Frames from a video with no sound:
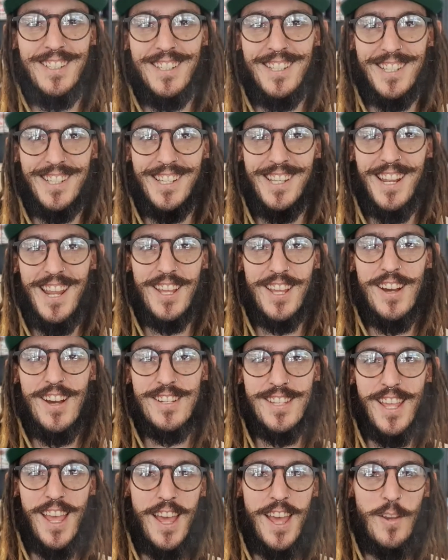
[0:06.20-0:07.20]
G'day
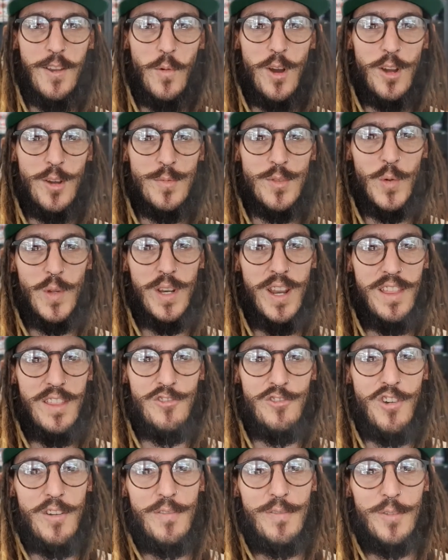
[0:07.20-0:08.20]
guys, and welcome to another
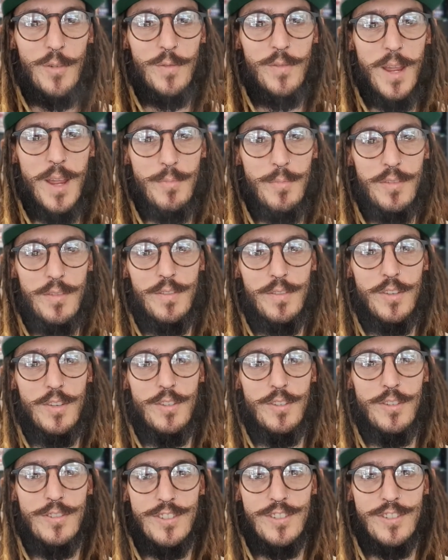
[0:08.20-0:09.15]
dreadful vape review.